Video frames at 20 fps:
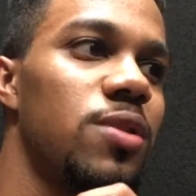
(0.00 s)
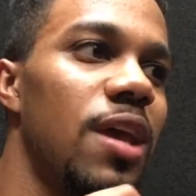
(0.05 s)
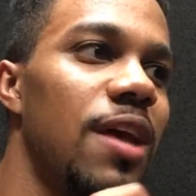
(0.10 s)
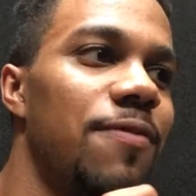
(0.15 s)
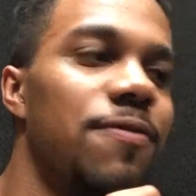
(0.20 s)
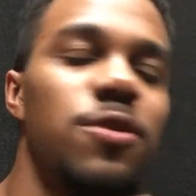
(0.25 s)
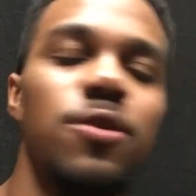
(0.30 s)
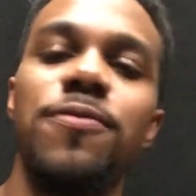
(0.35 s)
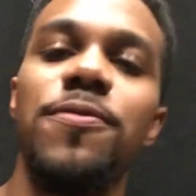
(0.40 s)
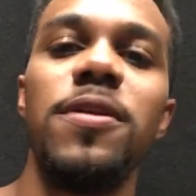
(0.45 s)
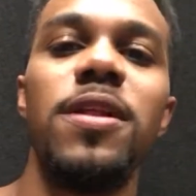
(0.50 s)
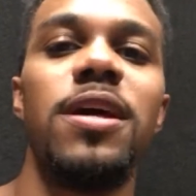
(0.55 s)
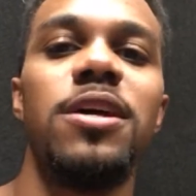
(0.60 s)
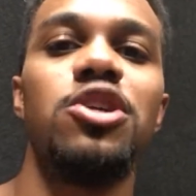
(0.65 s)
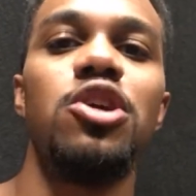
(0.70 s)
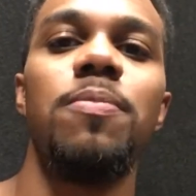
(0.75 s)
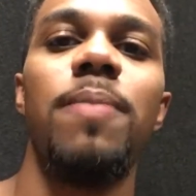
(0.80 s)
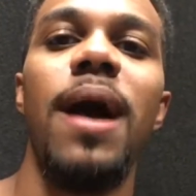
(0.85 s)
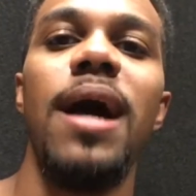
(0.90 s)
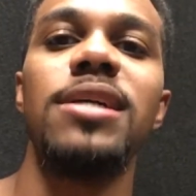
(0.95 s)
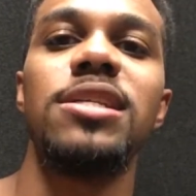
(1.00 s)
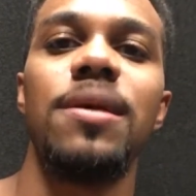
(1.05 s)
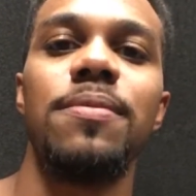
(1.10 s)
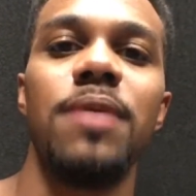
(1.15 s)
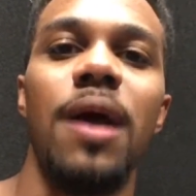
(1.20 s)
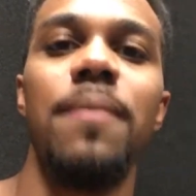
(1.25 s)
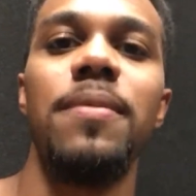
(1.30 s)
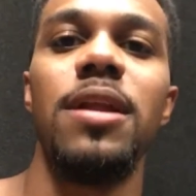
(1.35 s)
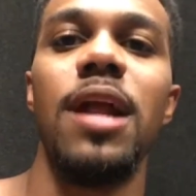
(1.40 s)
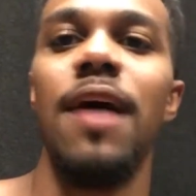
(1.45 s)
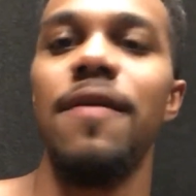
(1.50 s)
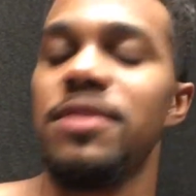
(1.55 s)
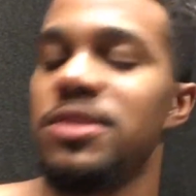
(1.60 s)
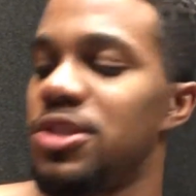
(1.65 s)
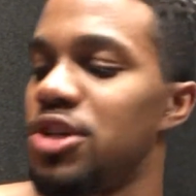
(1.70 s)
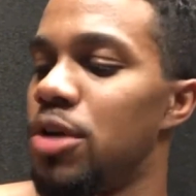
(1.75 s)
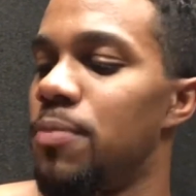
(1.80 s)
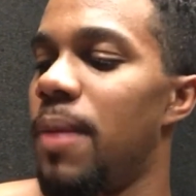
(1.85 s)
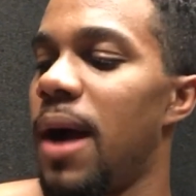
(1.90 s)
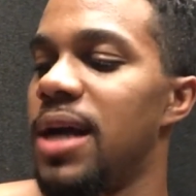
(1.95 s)
If you feel it in your bicep, I mean,
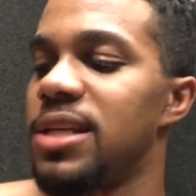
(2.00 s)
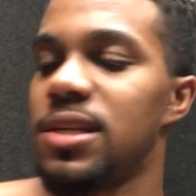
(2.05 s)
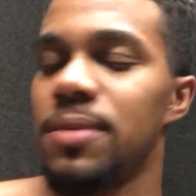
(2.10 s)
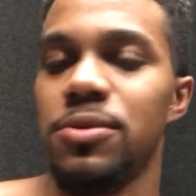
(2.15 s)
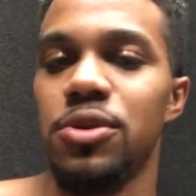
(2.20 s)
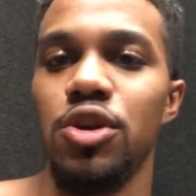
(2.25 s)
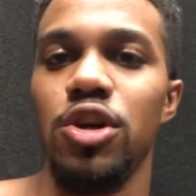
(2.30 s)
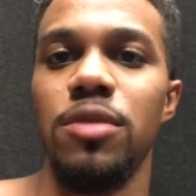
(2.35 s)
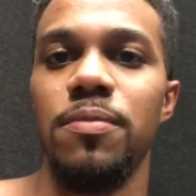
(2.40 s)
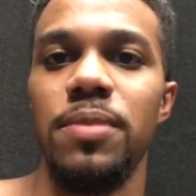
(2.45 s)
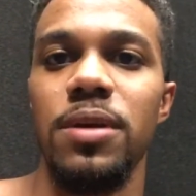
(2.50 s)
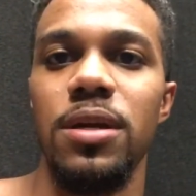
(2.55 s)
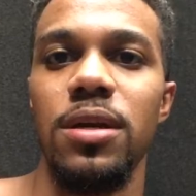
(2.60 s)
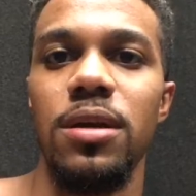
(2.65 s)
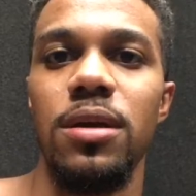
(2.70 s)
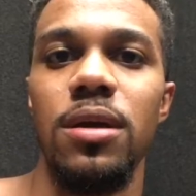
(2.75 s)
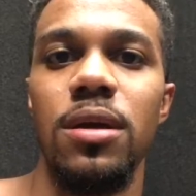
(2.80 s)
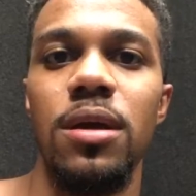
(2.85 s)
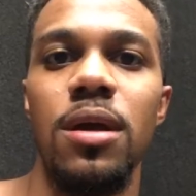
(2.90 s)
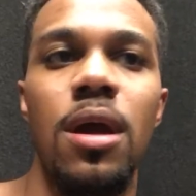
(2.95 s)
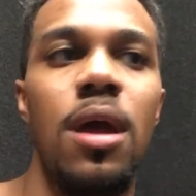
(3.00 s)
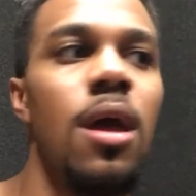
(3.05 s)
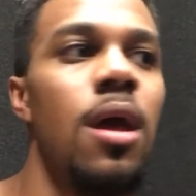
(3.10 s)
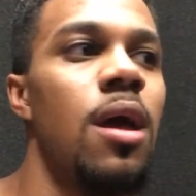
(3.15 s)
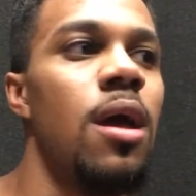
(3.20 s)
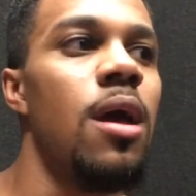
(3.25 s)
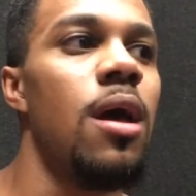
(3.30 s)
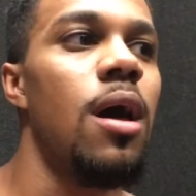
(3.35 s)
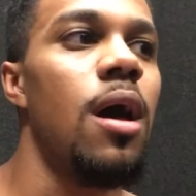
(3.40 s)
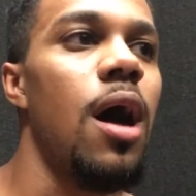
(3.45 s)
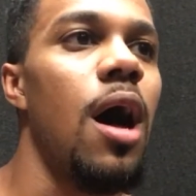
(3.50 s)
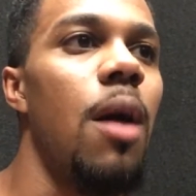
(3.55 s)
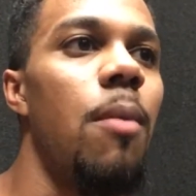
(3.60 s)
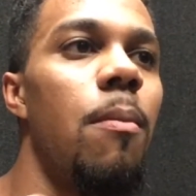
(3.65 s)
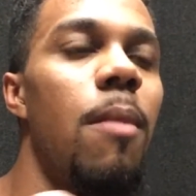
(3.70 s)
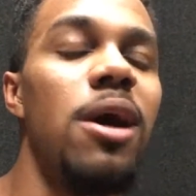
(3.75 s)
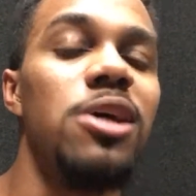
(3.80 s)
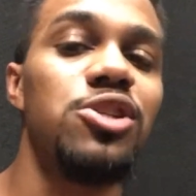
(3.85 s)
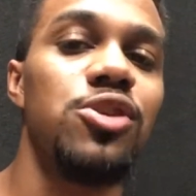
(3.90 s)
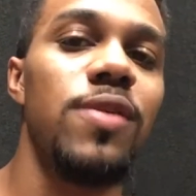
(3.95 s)
obviously your biceps are going to be a
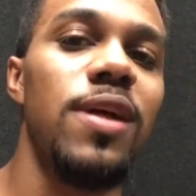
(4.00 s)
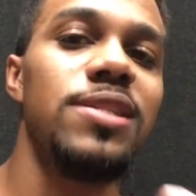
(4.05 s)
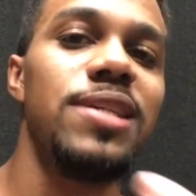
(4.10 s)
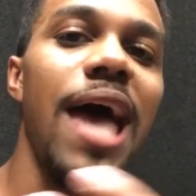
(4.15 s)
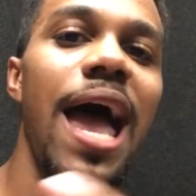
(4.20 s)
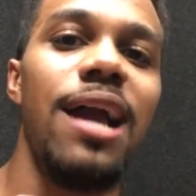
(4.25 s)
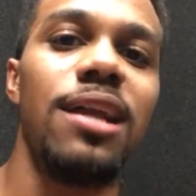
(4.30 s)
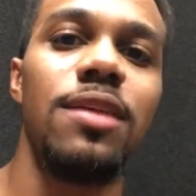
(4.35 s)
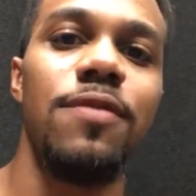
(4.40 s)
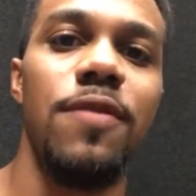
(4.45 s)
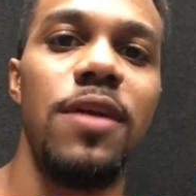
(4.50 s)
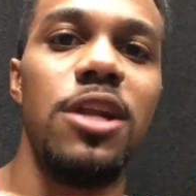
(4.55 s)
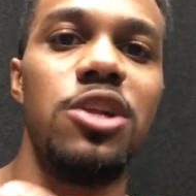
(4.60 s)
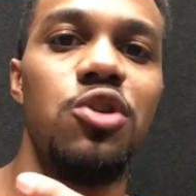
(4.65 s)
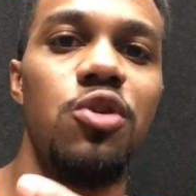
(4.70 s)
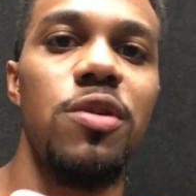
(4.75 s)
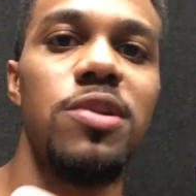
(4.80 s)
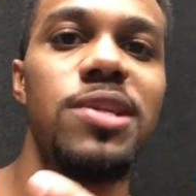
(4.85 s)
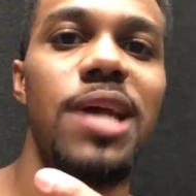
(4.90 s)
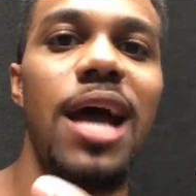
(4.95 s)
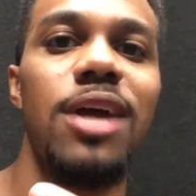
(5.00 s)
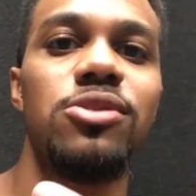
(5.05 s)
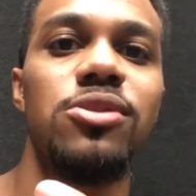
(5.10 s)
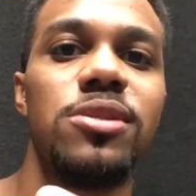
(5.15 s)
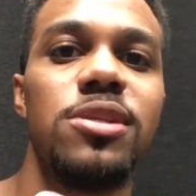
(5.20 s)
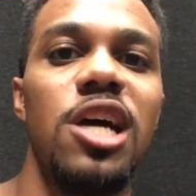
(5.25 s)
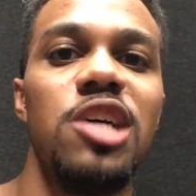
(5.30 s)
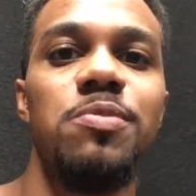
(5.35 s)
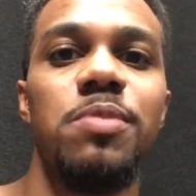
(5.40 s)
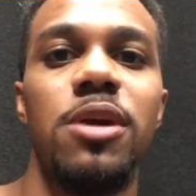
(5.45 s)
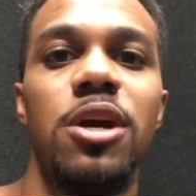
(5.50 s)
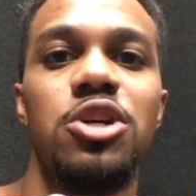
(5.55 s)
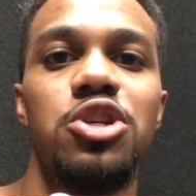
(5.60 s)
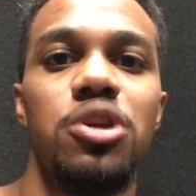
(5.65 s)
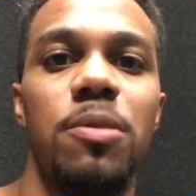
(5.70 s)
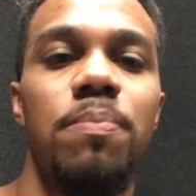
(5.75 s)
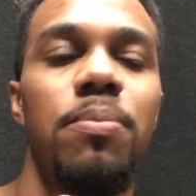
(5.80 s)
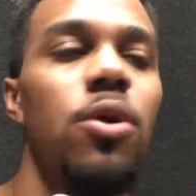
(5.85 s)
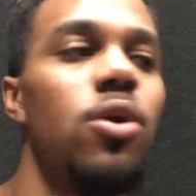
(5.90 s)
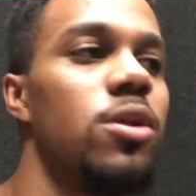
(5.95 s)
muscle that's activated during this exercise
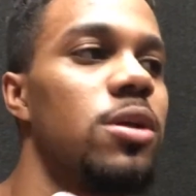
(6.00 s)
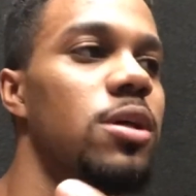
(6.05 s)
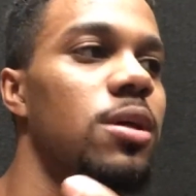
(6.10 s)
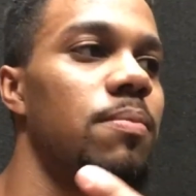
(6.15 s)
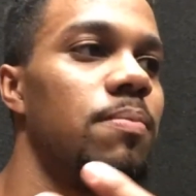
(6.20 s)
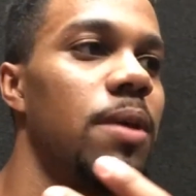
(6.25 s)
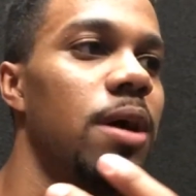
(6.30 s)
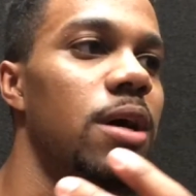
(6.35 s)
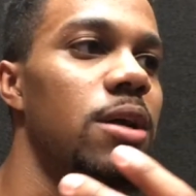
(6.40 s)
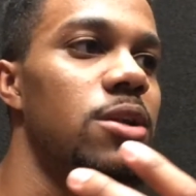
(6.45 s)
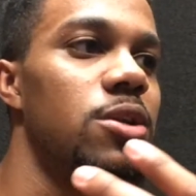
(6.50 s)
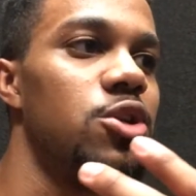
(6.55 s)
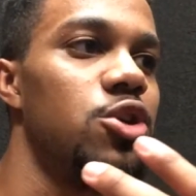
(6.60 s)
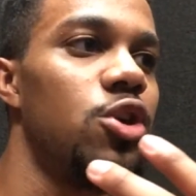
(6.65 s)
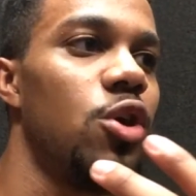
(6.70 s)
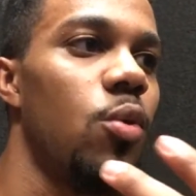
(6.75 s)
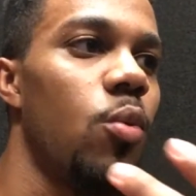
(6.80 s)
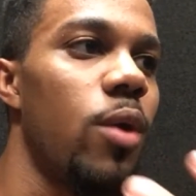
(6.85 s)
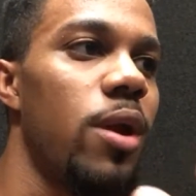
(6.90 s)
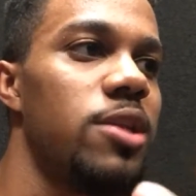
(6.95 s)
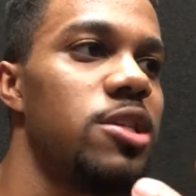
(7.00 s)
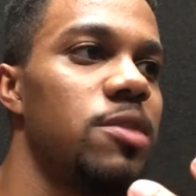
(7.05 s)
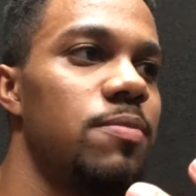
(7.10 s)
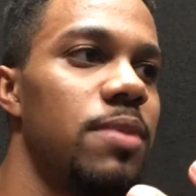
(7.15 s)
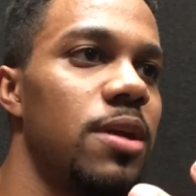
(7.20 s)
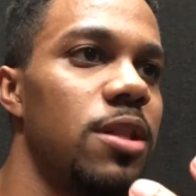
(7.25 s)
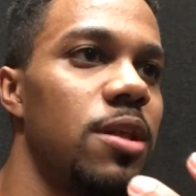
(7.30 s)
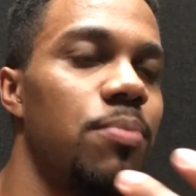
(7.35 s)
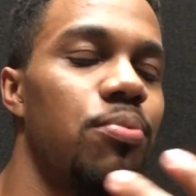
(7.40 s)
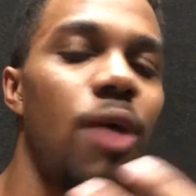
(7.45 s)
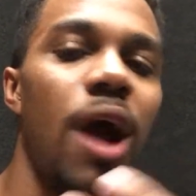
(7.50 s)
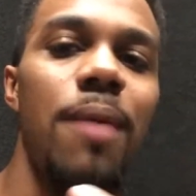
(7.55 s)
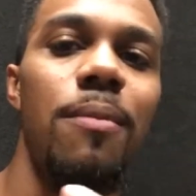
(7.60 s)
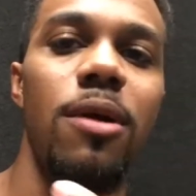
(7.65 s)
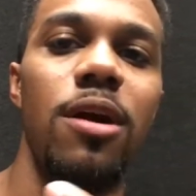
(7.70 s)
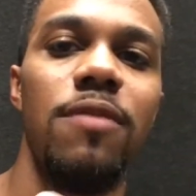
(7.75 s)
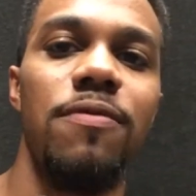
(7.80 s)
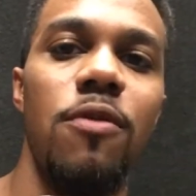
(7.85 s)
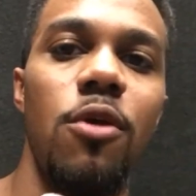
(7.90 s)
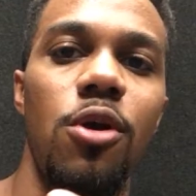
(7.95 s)
because you're pulling, but you don't want it to be the
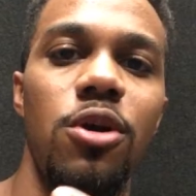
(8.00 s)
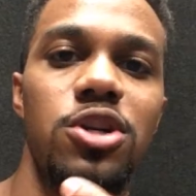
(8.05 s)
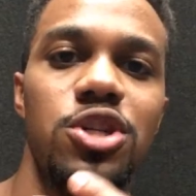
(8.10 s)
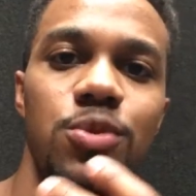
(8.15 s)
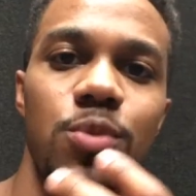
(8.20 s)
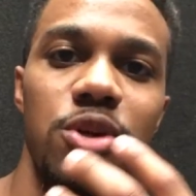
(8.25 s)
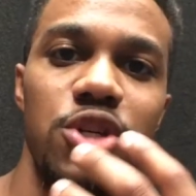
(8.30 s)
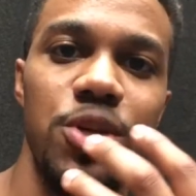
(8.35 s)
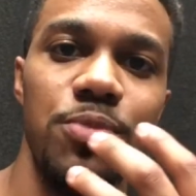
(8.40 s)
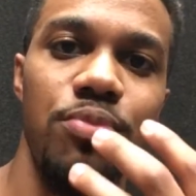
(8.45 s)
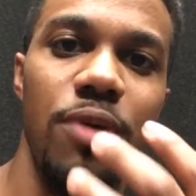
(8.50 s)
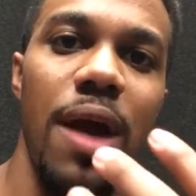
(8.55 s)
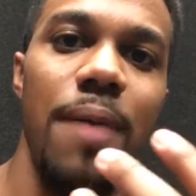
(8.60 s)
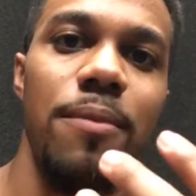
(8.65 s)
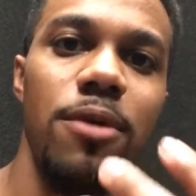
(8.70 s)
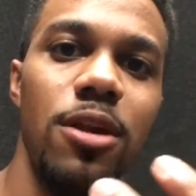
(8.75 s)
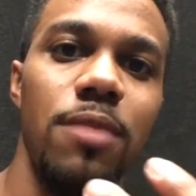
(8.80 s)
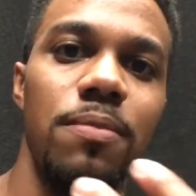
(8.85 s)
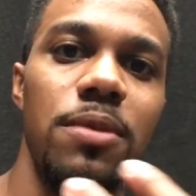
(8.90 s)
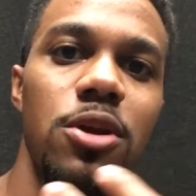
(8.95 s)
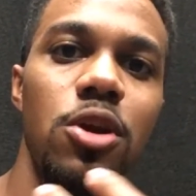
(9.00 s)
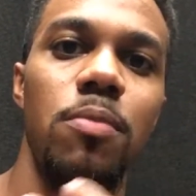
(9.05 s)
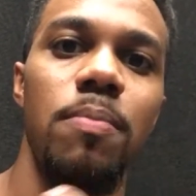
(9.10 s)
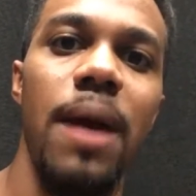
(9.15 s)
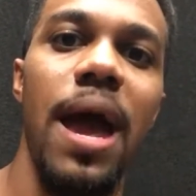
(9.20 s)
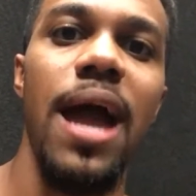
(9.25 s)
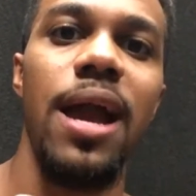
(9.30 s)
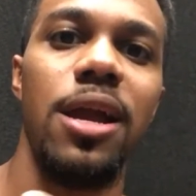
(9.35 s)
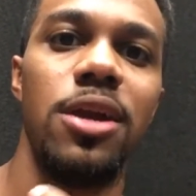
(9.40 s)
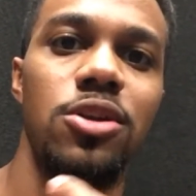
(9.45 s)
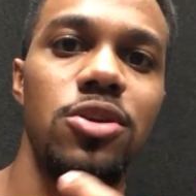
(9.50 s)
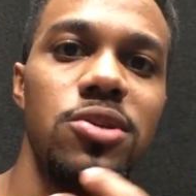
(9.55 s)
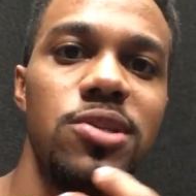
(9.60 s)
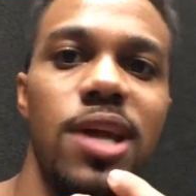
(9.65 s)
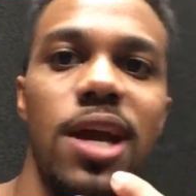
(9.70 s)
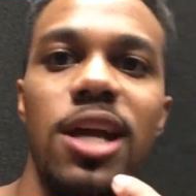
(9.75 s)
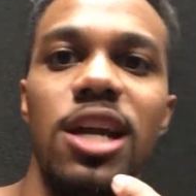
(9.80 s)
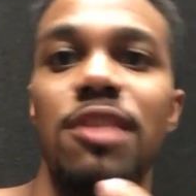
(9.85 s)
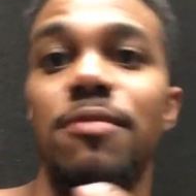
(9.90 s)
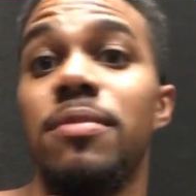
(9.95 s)
primary focus. You want your primary to be your back and your
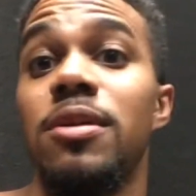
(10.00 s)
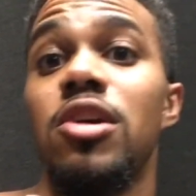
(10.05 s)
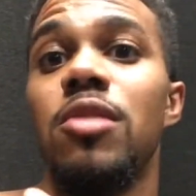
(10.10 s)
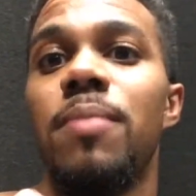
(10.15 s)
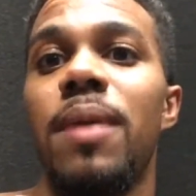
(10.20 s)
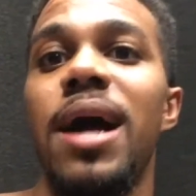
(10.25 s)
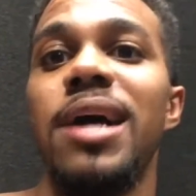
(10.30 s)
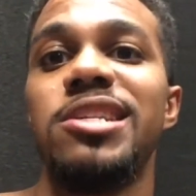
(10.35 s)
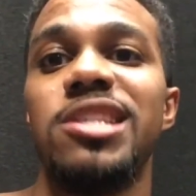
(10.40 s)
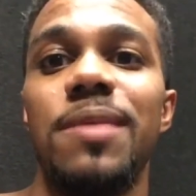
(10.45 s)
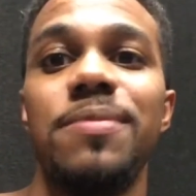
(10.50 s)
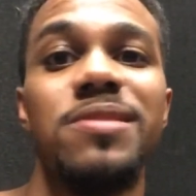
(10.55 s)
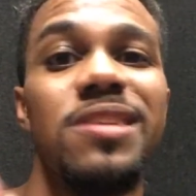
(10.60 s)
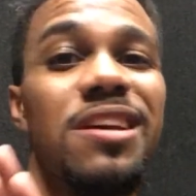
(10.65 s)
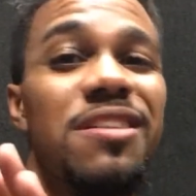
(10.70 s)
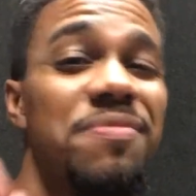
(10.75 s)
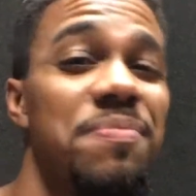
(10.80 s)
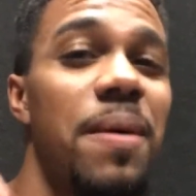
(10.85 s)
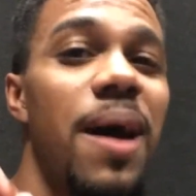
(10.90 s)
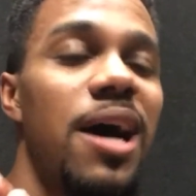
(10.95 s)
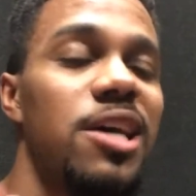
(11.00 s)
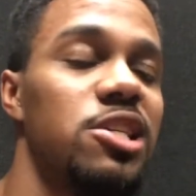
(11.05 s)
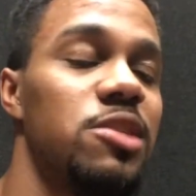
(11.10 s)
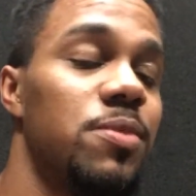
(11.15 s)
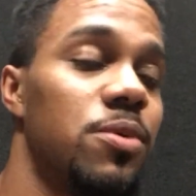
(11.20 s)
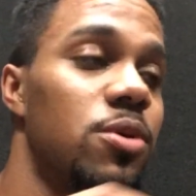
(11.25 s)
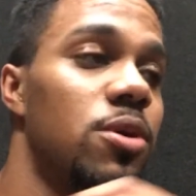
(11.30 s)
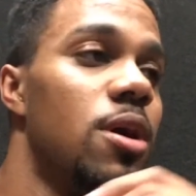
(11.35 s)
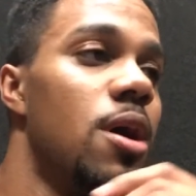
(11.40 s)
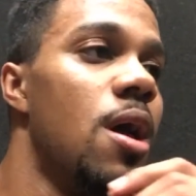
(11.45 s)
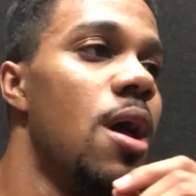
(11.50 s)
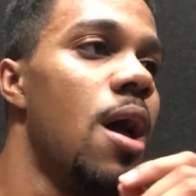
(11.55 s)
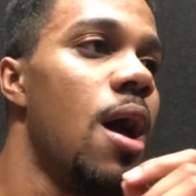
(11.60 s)
second to be your biceps if possible.